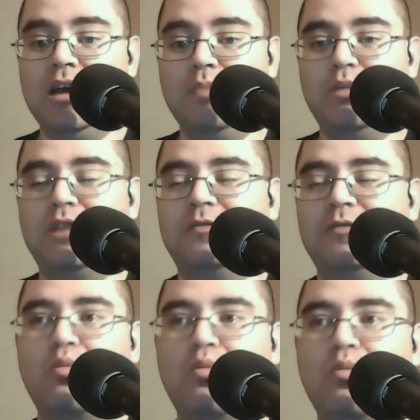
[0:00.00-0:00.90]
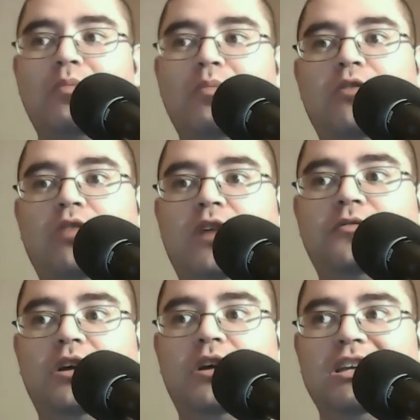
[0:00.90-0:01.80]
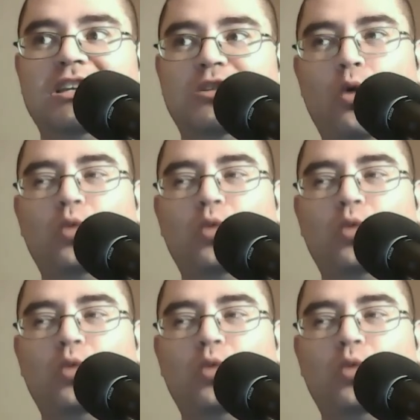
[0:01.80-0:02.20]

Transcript: But if it's more a matter of you're